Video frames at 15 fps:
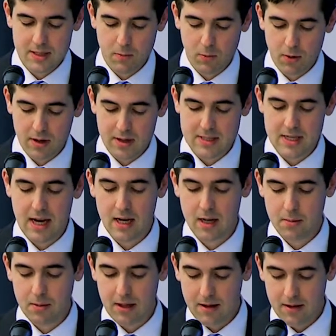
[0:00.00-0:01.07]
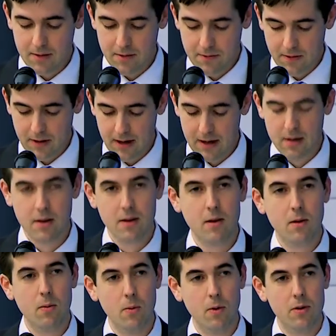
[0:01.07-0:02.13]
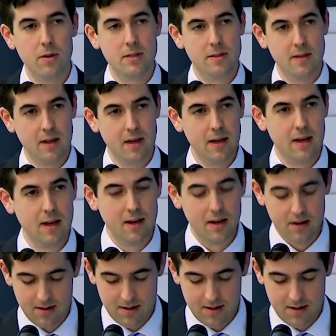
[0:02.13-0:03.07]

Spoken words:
and workers arguably fared worse than here.